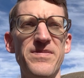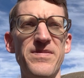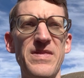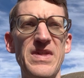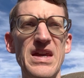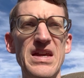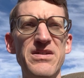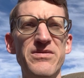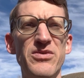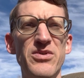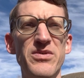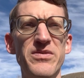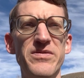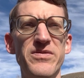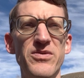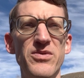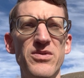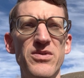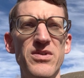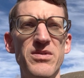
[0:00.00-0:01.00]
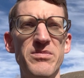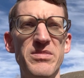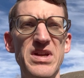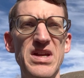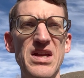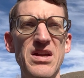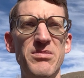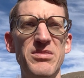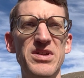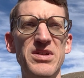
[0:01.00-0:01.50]
thankful for
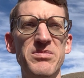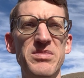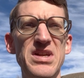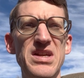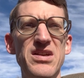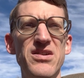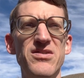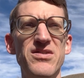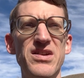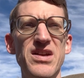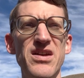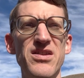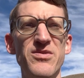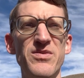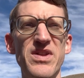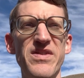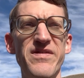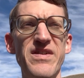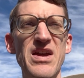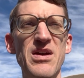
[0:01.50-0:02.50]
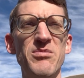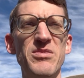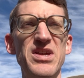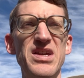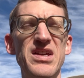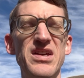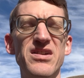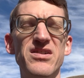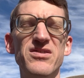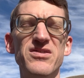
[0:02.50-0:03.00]
being able to be here together with family
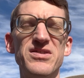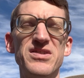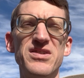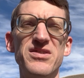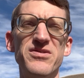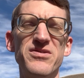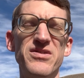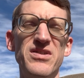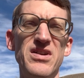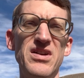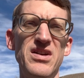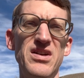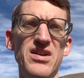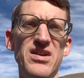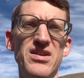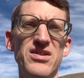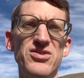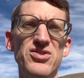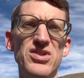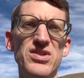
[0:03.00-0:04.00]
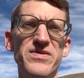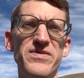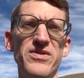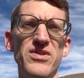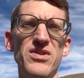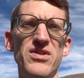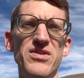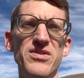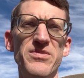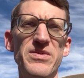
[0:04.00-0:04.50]
and also just for
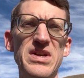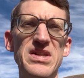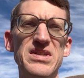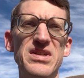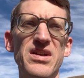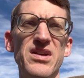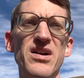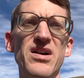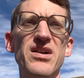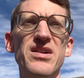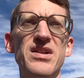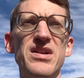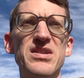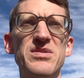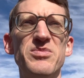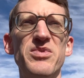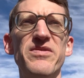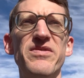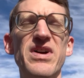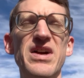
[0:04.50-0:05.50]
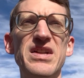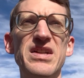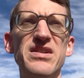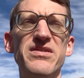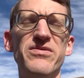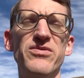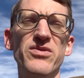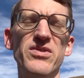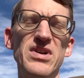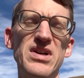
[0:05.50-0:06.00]
all the ways that God has provided
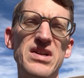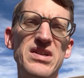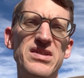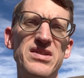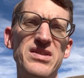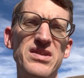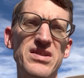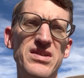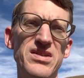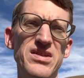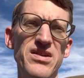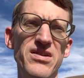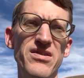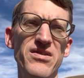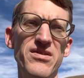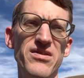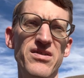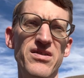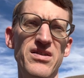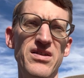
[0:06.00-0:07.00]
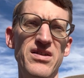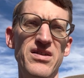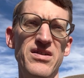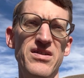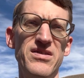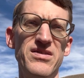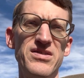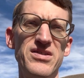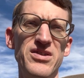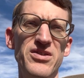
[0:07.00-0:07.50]
for us this year.
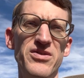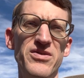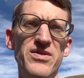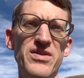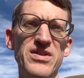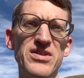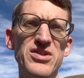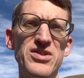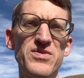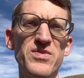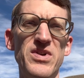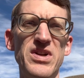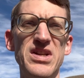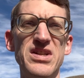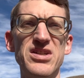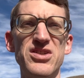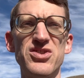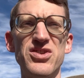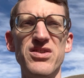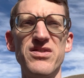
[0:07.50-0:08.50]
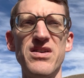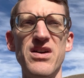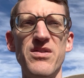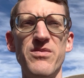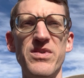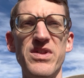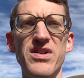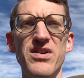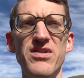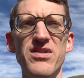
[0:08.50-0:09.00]
So just wanted to share that
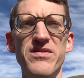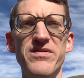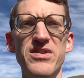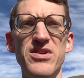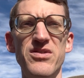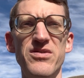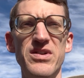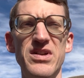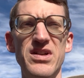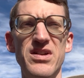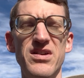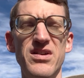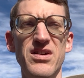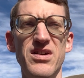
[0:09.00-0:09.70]
with all of you, and